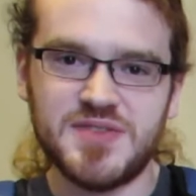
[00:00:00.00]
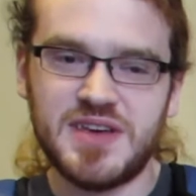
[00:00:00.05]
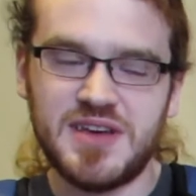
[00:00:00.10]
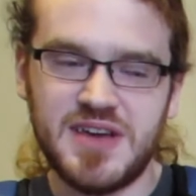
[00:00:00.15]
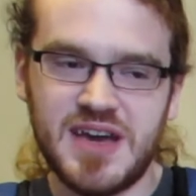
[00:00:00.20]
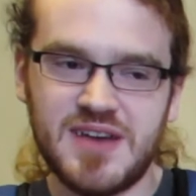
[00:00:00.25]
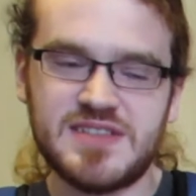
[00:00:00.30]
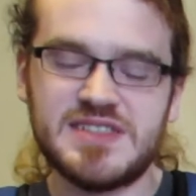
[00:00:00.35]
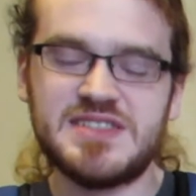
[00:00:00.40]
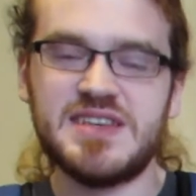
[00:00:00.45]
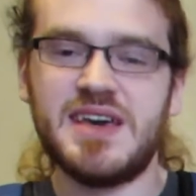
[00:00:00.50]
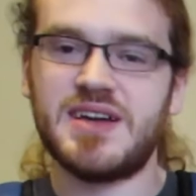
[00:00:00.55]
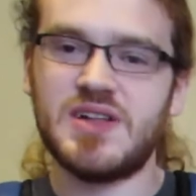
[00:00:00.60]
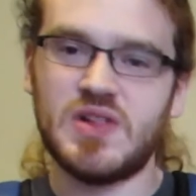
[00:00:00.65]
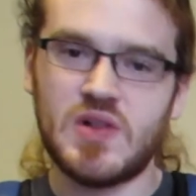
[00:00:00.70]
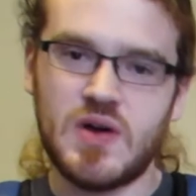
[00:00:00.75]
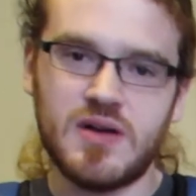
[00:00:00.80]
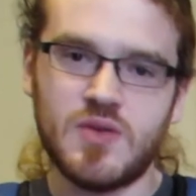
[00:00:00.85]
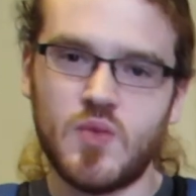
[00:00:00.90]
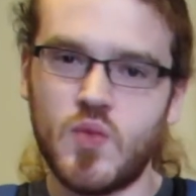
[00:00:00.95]
that you have to take
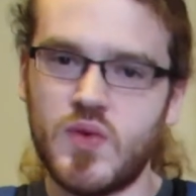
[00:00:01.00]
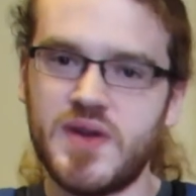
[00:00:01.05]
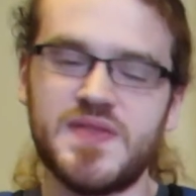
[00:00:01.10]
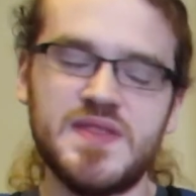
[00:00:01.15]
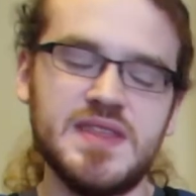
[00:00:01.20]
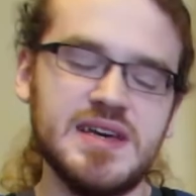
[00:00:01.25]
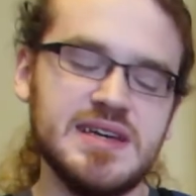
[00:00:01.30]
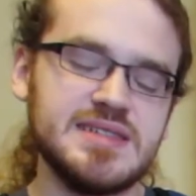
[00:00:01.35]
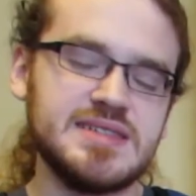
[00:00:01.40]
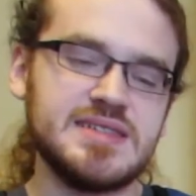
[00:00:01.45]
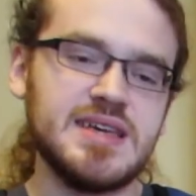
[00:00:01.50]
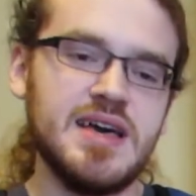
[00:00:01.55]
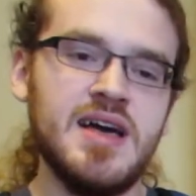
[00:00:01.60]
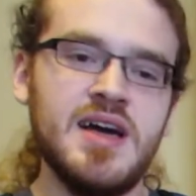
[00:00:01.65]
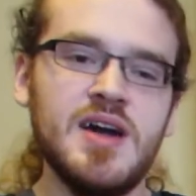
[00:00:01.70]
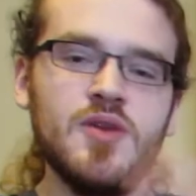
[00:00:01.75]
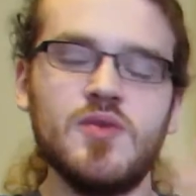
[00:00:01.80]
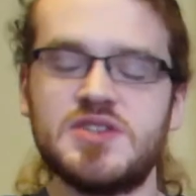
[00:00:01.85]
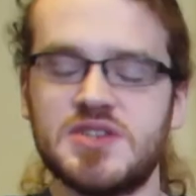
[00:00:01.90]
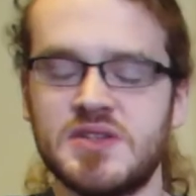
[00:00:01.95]
along with this,
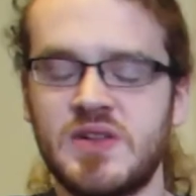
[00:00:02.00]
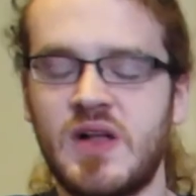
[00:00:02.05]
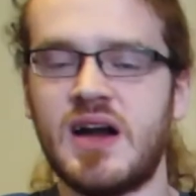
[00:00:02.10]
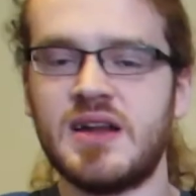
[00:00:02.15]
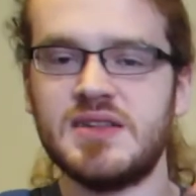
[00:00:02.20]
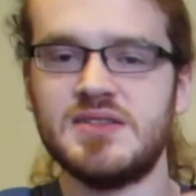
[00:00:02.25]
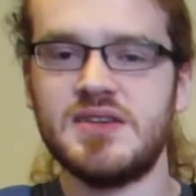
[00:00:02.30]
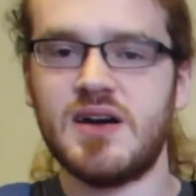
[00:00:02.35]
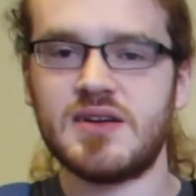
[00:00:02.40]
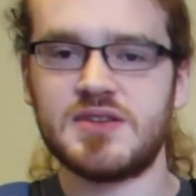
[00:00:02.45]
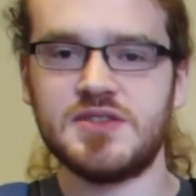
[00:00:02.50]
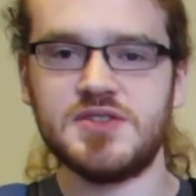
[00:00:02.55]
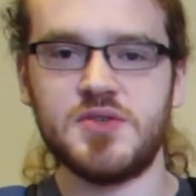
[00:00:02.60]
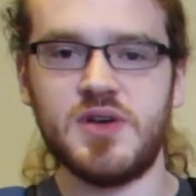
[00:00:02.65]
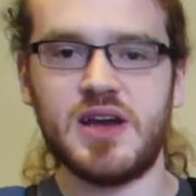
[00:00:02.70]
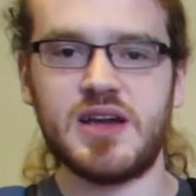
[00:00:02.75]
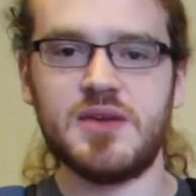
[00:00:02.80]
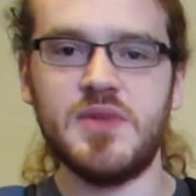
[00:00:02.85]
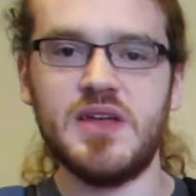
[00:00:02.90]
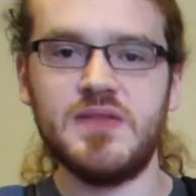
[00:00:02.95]
which a lot of doctors
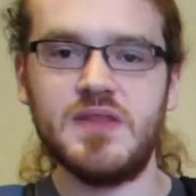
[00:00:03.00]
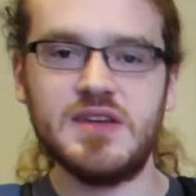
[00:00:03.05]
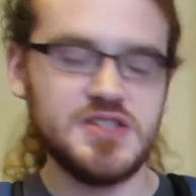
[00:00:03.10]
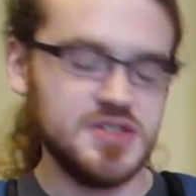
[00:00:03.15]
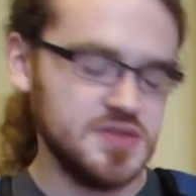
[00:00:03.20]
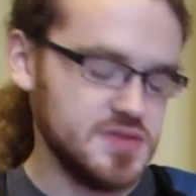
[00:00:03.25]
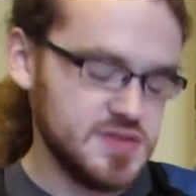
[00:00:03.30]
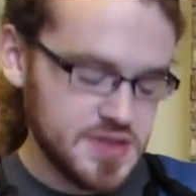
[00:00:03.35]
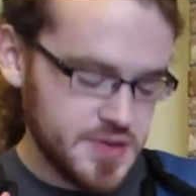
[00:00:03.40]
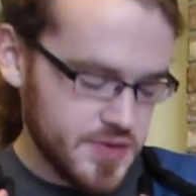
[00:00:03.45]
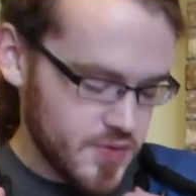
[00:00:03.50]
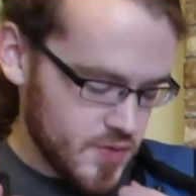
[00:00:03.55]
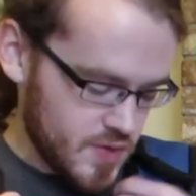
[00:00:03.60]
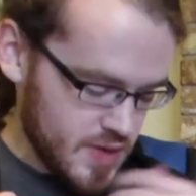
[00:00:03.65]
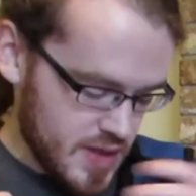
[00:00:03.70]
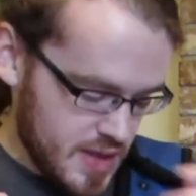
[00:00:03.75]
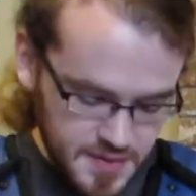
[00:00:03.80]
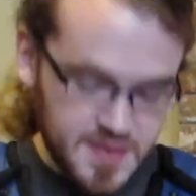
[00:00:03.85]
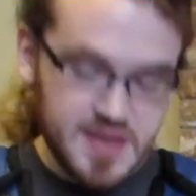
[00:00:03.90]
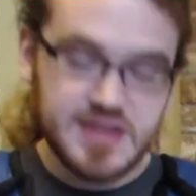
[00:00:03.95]
recommend that you do.
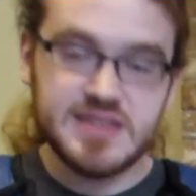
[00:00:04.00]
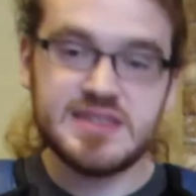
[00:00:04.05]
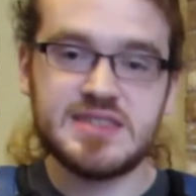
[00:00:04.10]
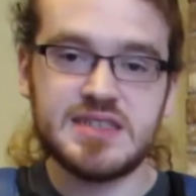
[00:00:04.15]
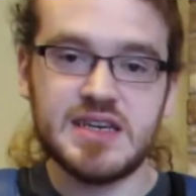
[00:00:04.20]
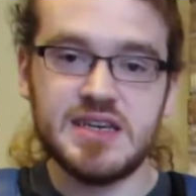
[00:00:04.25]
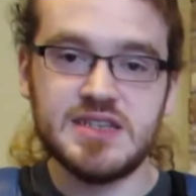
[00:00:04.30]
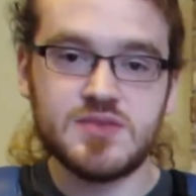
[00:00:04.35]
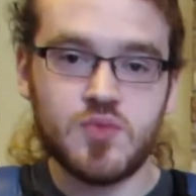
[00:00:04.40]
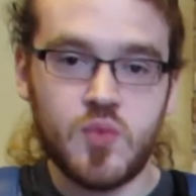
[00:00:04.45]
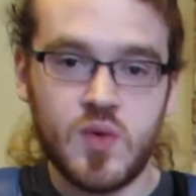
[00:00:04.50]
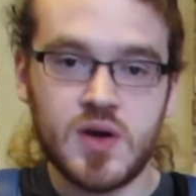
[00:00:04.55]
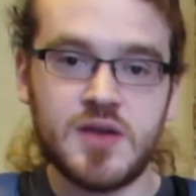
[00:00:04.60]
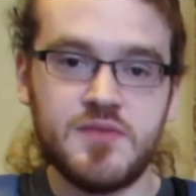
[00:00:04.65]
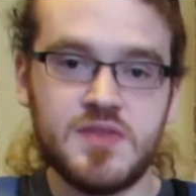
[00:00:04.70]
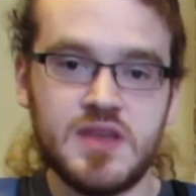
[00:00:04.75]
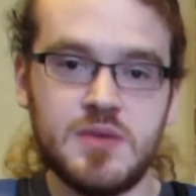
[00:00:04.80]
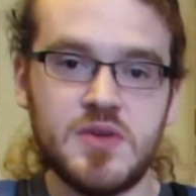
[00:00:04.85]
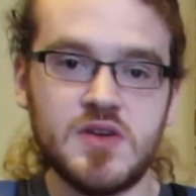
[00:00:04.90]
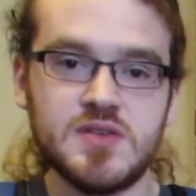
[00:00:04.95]
This is one
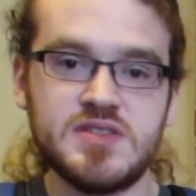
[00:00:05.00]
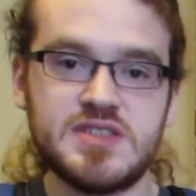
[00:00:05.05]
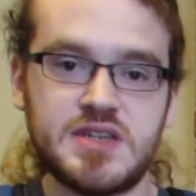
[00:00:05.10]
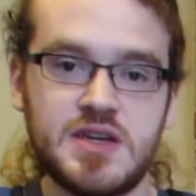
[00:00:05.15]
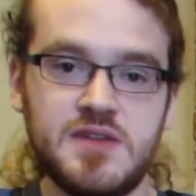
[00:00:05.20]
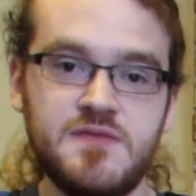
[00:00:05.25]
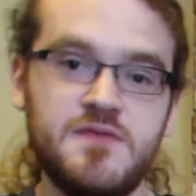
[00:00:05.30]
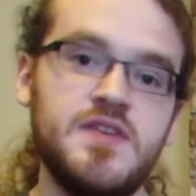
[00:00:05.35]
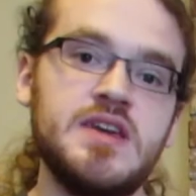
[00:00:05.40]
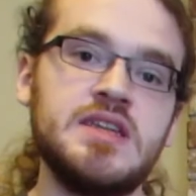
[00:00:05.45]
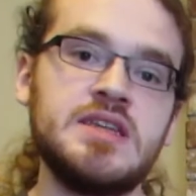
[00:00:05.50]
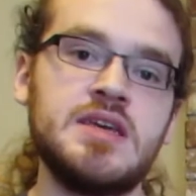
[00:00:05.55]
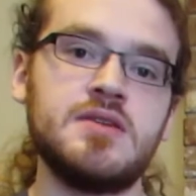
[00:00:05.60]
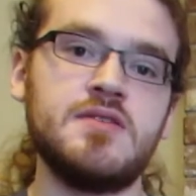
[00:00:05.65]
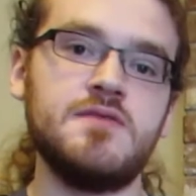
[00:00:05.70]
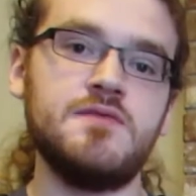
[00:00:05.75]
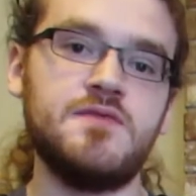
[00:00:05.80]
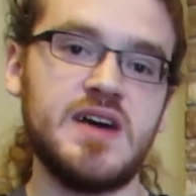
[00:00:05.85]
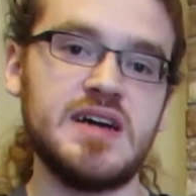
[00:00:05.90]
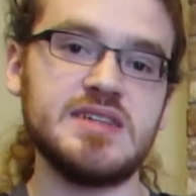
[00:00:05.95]
of the most
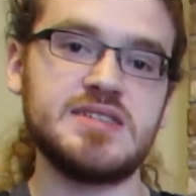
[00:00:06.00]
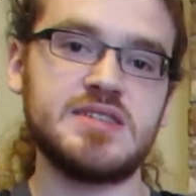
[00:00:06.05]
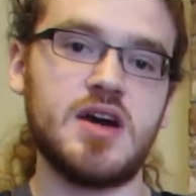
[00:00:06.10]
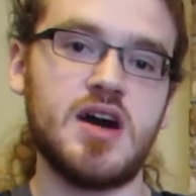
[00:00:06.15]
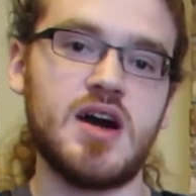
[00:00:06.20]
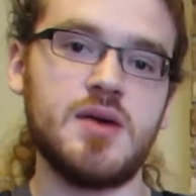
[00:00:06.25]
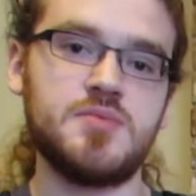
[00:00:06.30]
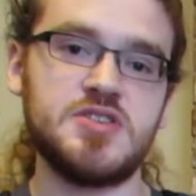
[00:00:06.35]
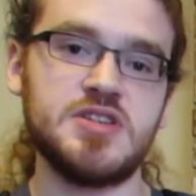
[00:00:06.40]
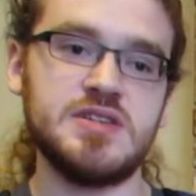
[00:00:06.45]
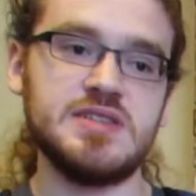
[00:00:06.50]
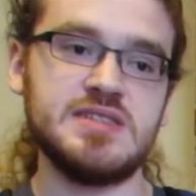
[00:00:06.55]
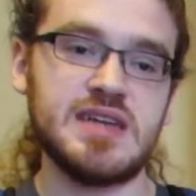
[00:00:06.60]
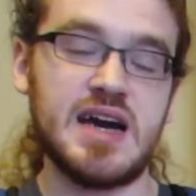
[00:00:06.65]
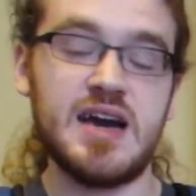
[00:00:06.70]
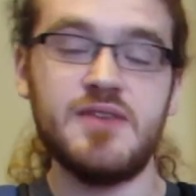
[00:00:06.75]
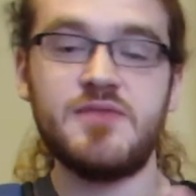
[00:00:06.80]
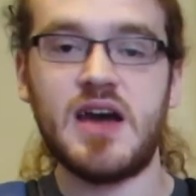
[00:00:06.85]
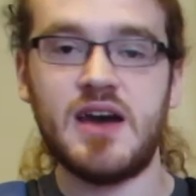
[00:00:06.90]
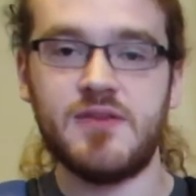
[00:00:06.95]
convenient vest options
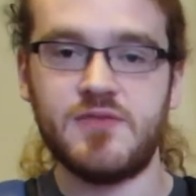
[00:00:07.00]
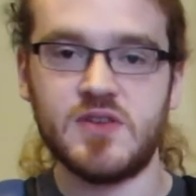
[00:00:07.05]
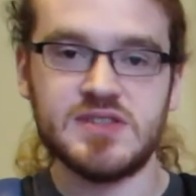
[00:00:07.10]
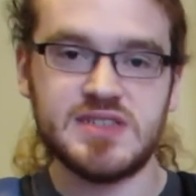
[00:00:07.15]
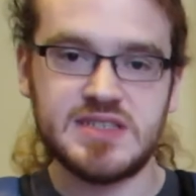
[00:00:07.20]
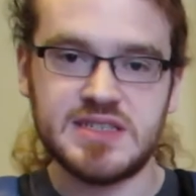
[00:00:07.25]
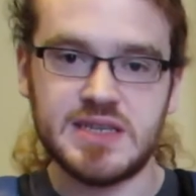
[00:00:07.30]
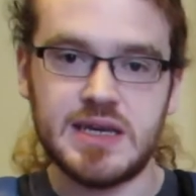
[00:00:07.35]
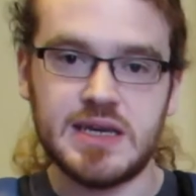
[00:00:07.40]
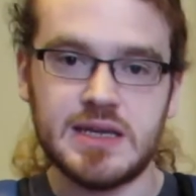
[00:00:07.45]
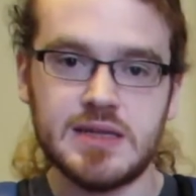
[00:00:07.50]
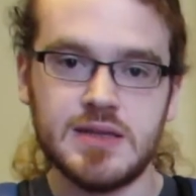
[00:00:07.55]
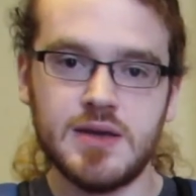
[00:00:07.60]
I've ever seen.